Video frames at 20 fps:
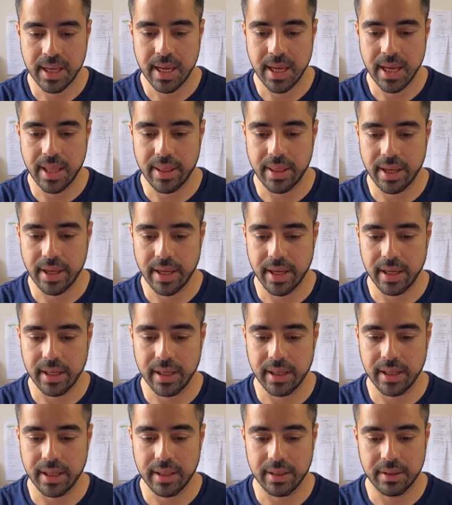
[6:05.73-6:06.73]
and
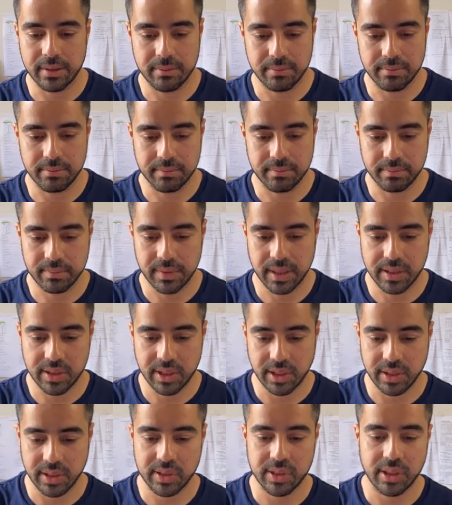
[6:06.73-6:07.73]
then
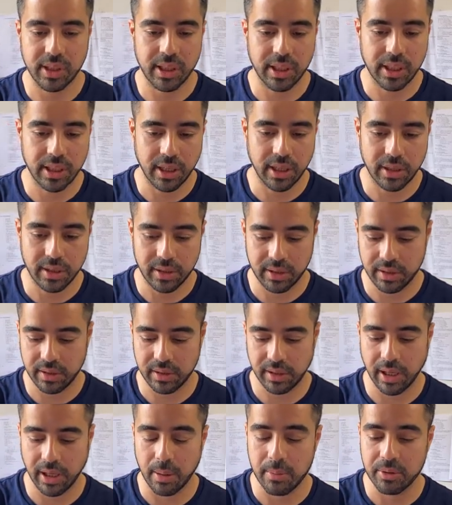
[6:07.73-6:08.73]
16
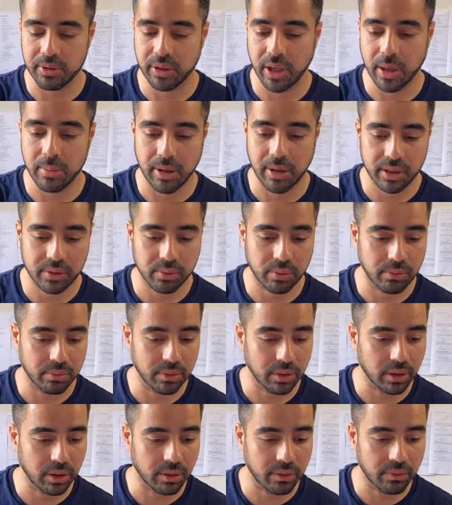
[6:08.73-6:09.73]
and gamma dry max what we're
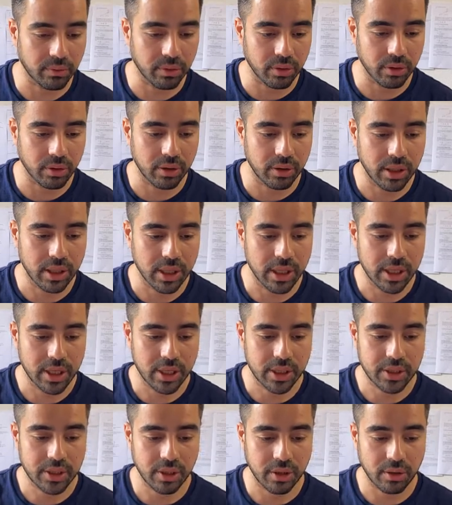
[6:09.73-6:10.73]
looking for.
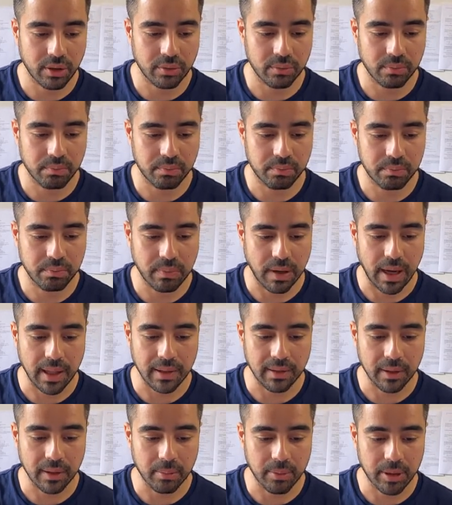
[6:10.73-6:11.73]
So a
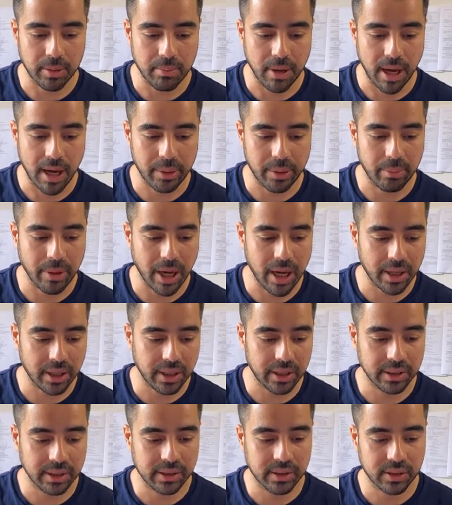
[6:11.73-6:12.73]
little bit
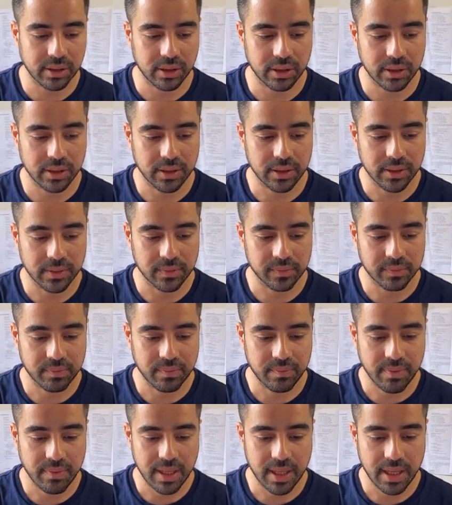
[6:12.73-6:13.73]
mathematics,
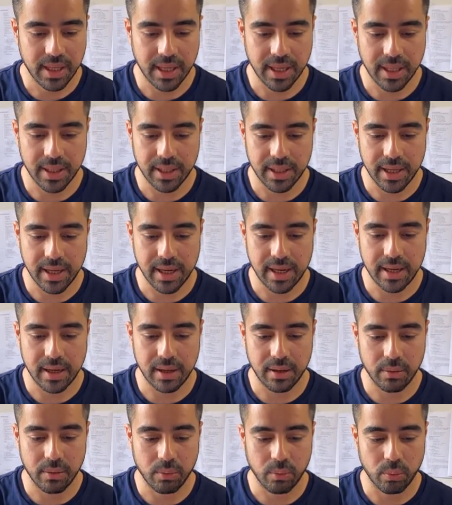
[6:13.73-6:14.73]
and
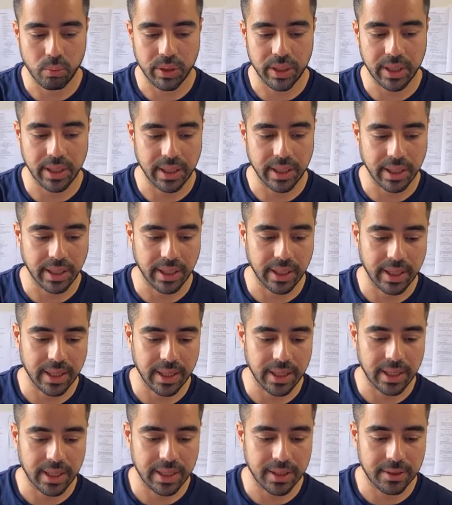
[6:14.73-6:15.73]
now we're gonna
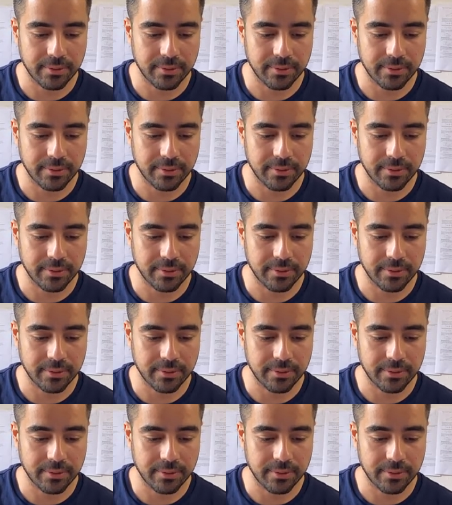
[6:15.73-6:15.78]
get